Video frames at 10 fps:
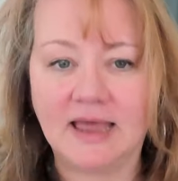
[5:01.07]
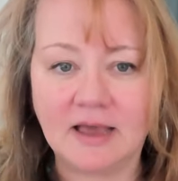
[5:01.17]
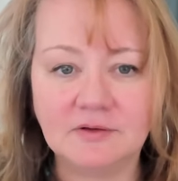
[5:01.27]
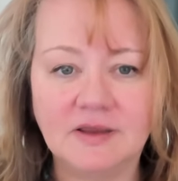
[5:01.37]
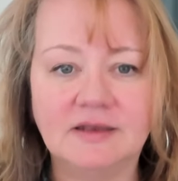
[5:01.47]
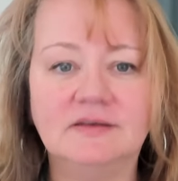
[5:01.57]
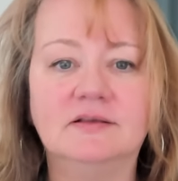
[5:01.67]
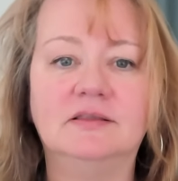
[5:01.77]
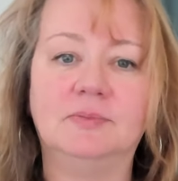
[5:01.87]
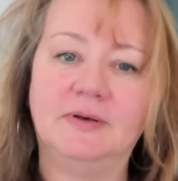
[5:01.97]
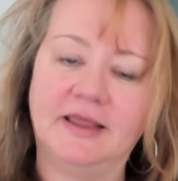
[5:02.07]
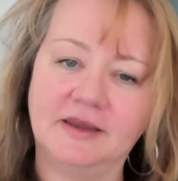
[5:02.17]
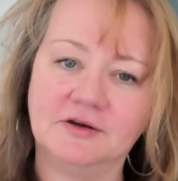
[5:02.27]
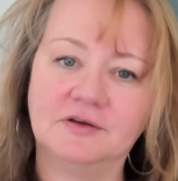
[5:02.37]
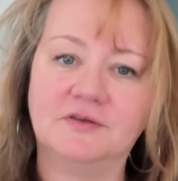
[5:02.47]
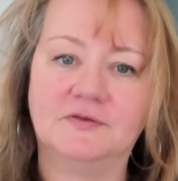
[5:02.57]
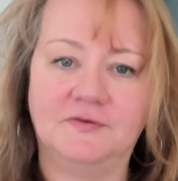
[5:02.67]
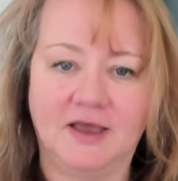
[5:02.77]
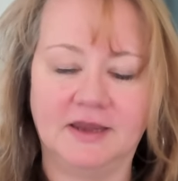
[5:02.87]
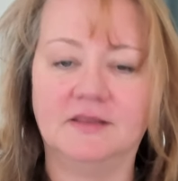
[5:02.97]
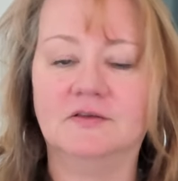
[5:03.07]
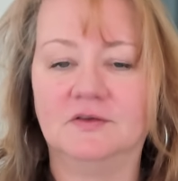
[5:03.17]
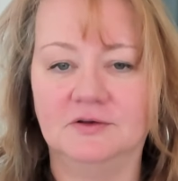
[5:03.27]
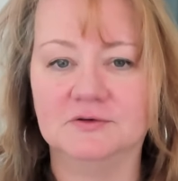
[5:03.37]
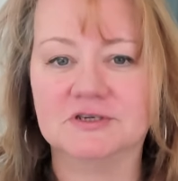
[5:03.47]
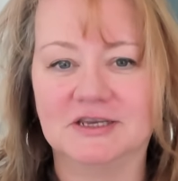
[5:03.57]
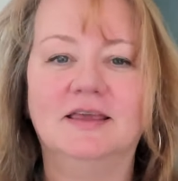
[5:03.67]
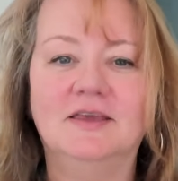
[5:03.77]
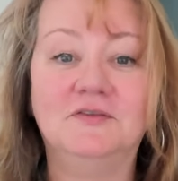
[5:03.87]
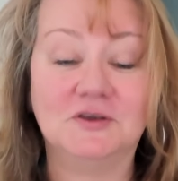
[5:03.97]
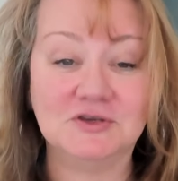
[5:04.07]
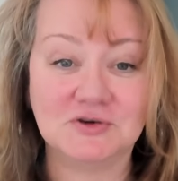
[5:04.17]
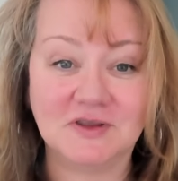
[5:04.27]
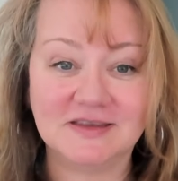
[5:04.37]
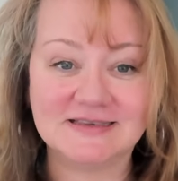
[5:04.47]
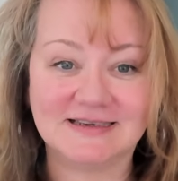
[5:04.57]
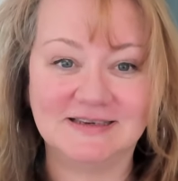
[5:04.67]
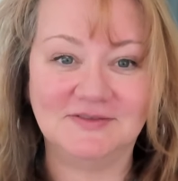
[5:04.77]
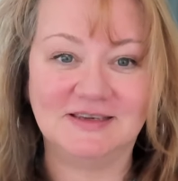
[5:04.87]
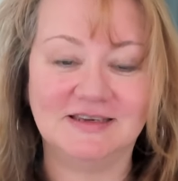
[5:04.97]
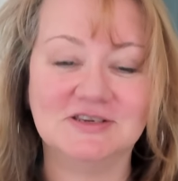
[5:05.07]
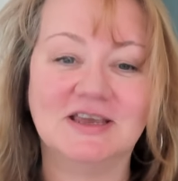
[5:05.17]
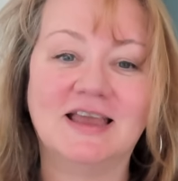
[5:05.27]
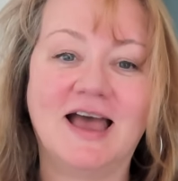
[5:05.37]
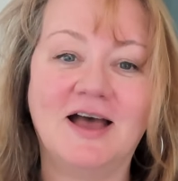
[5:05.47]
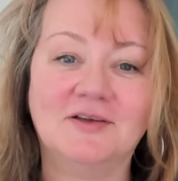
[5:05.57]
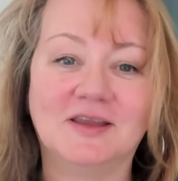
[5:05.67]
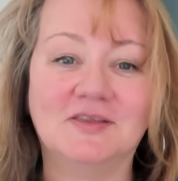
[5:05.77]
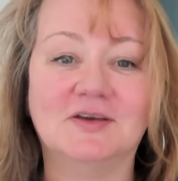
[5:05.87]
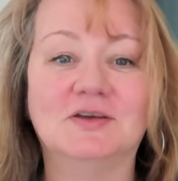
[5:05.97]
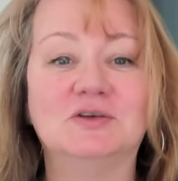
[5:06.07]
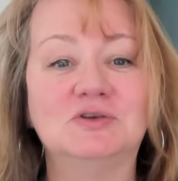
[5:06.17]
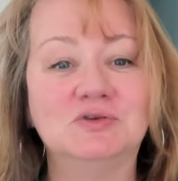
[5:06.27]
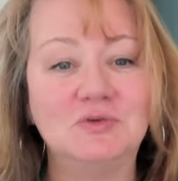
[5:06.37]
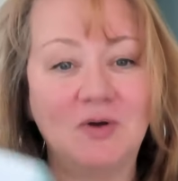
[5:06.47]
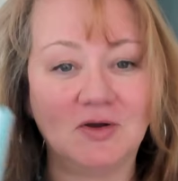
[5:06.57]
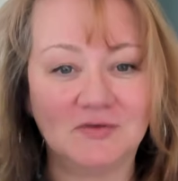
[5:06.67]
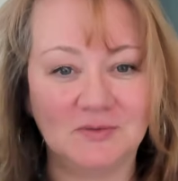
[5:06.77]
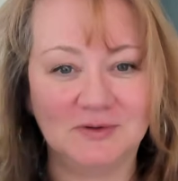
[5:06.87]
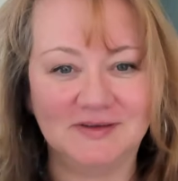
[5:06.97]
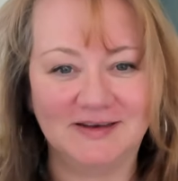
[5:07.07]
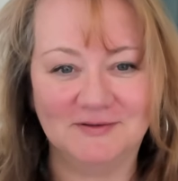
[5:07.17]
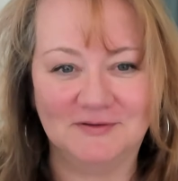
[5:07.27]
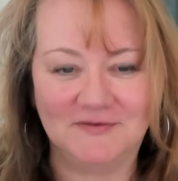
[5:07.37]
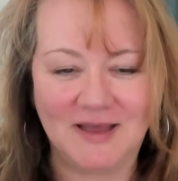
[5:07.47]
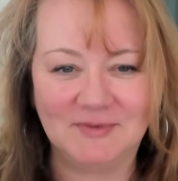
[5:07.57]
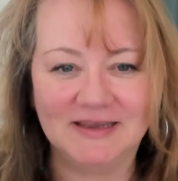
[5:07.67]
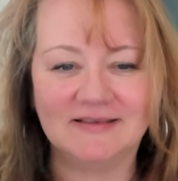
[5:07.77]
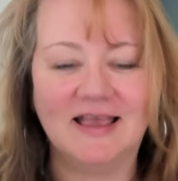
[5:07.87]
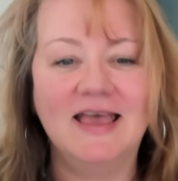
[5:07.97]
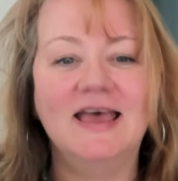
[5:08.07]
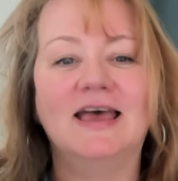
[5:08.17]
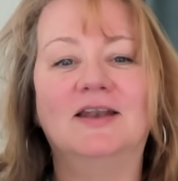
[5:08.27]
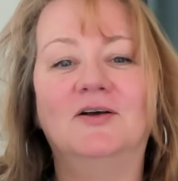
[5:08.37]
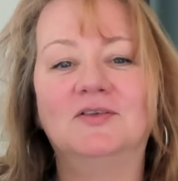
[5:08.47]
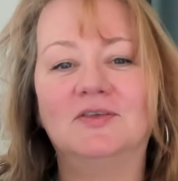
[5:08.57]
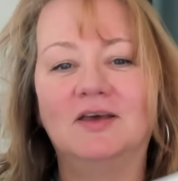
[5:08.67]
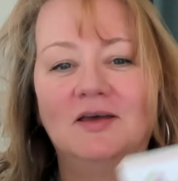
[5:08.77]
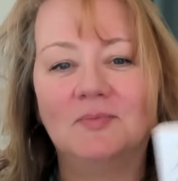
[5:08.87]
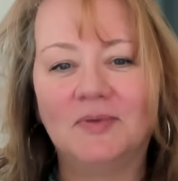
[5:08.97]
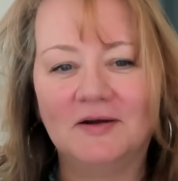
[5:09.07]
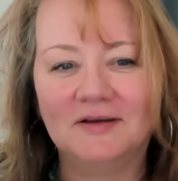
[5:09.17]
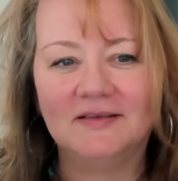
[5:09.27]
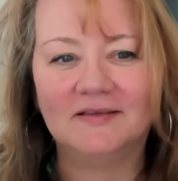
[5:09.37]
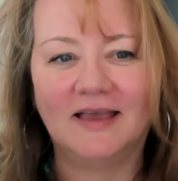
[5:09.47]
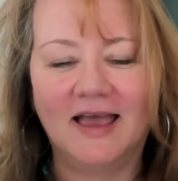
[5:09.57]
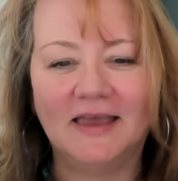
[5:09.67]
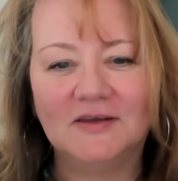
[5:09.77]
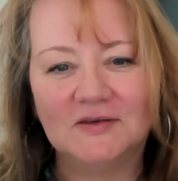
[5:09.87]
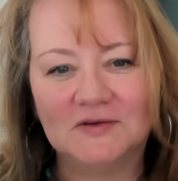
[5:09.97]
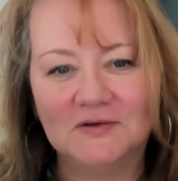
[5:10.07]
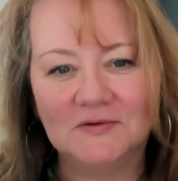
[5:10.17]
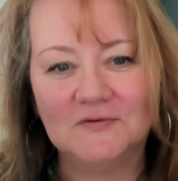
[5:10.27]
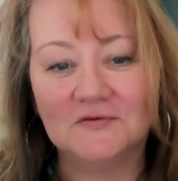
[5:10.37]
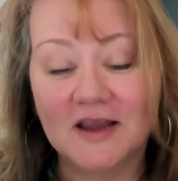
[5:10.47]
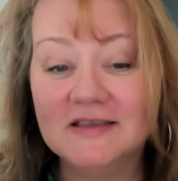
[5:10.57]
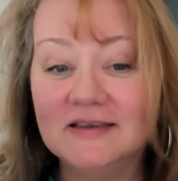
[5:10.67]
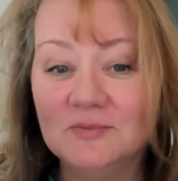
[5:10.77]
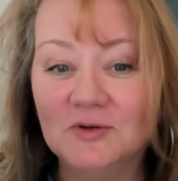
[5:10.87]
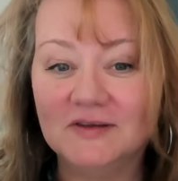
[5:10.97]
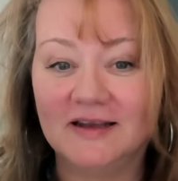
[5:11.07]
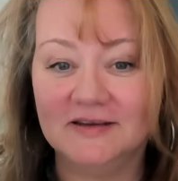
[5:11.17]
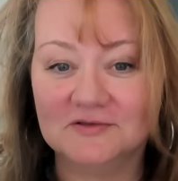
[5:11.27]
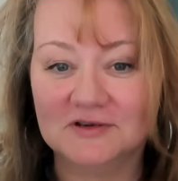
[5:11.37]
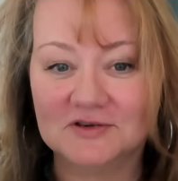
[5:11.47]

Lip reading: loud until the players find the solution. If you enjoyed this activity, check out the Toolbox for Multilingual Families and also the Parents' Guide to Raising Multiliterate